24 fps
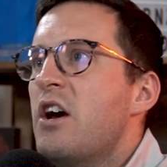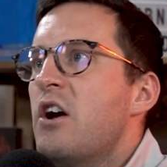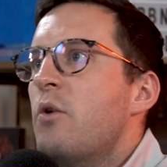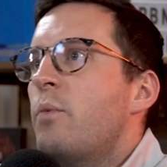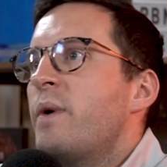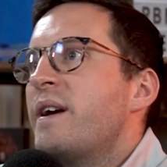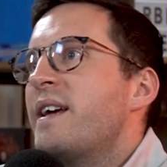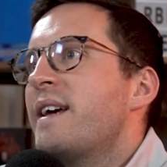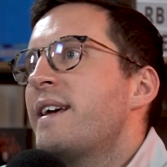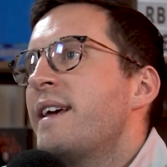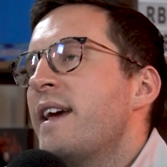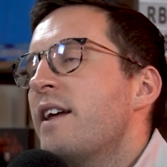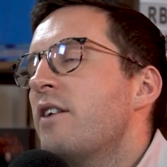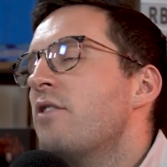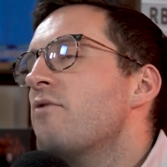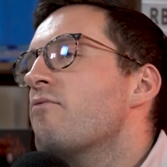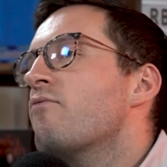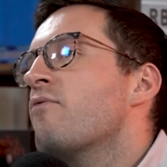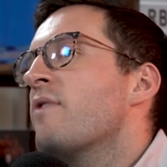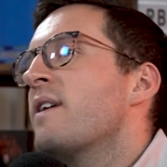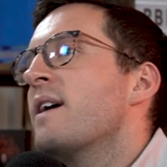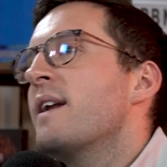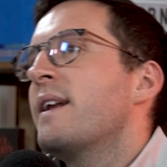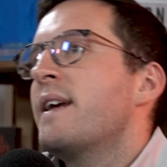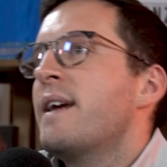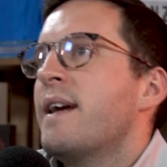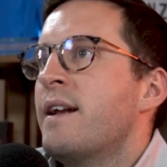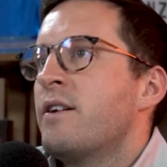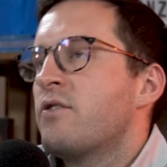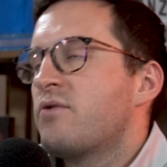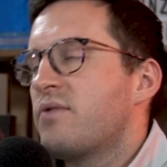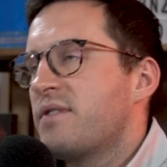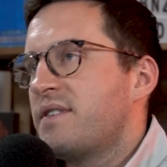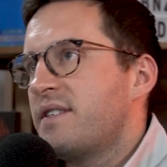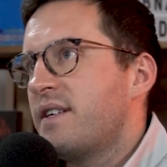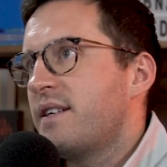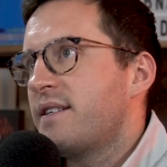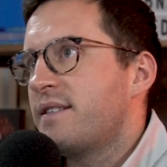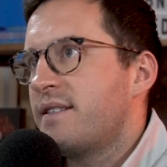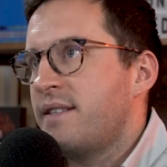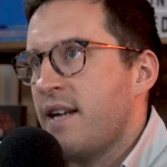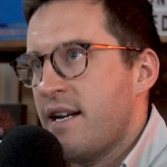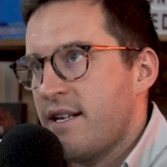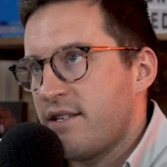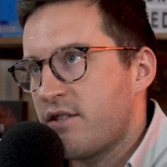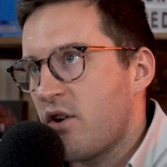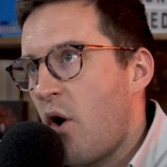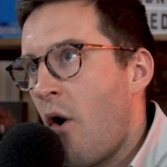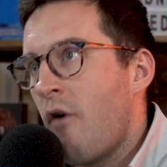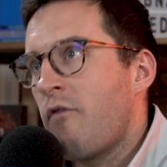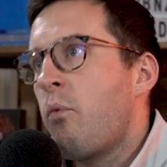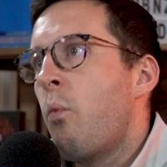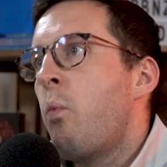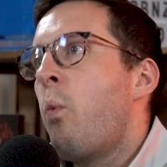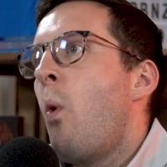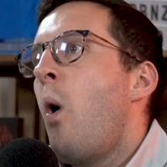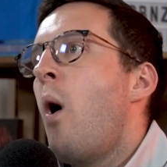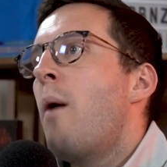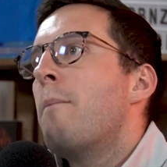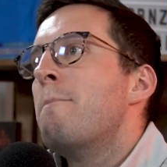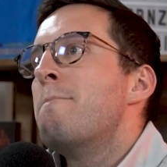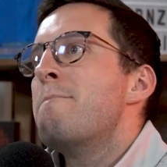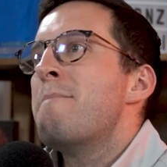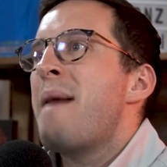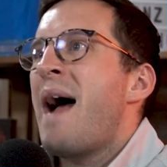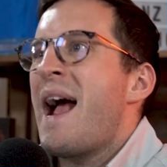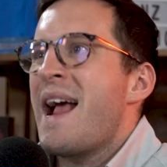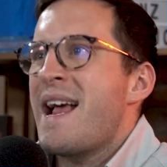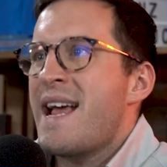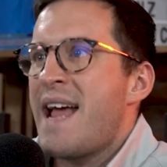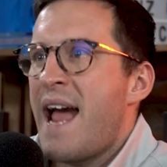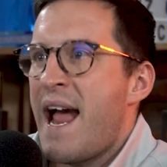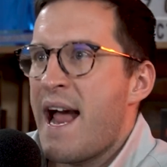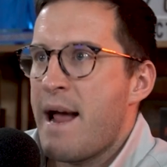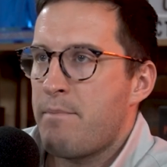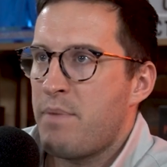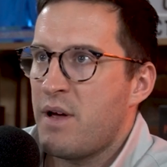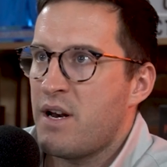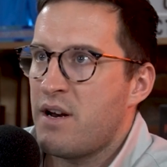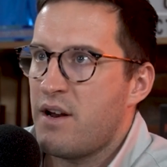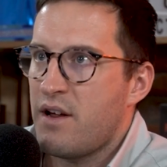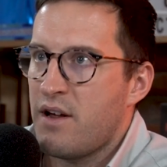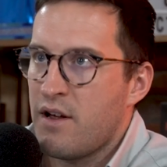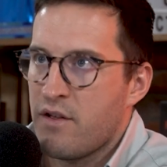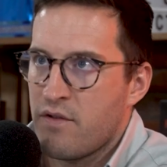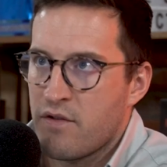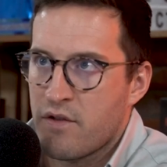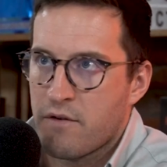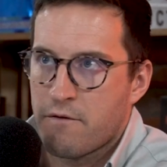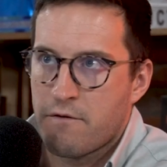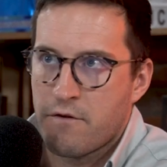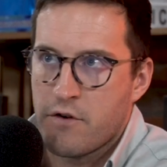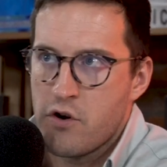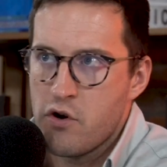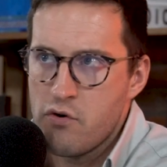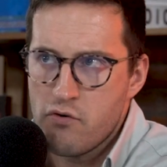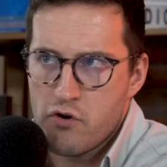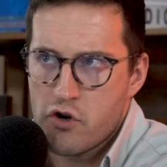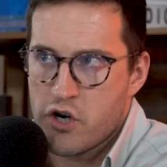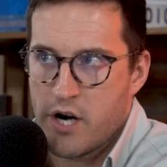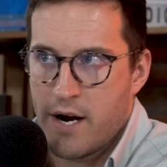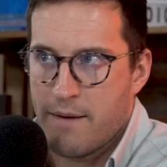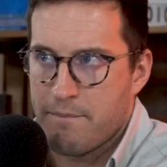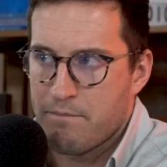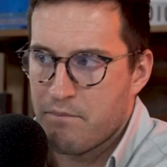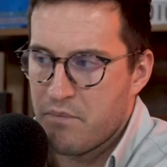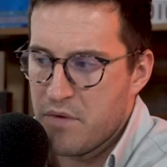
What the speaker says: we could get a really interesting sense of what may happen in the future.